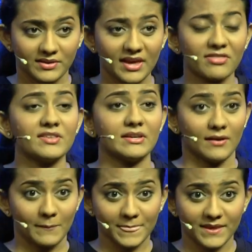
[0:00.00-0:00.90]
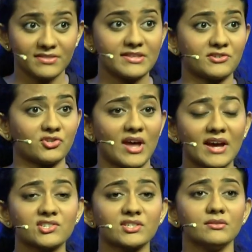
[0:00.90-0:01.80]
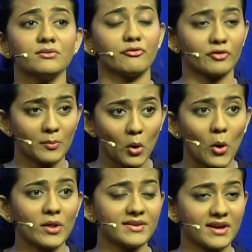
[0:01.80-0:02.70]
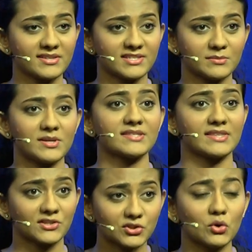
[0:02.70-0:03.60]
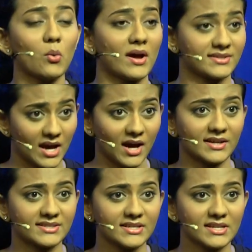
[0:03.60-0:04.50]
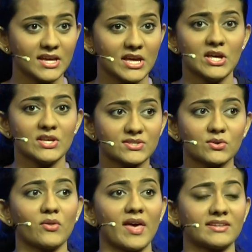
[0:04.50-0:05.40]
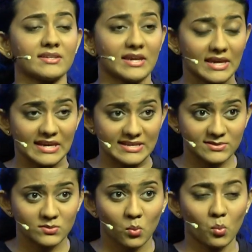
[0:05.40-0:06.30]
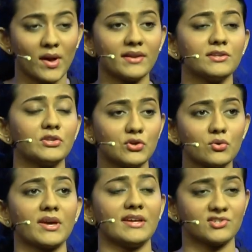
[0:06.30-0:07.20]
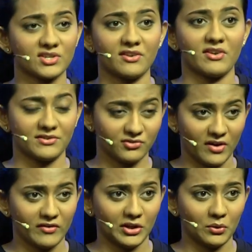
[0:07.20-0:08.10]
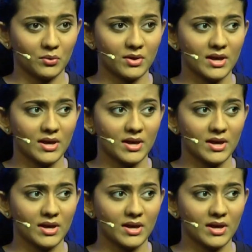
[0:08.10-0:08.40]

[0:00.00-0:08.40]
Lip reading: get the attraction from all the customers that you are targeting, so that is when you can generate revenue.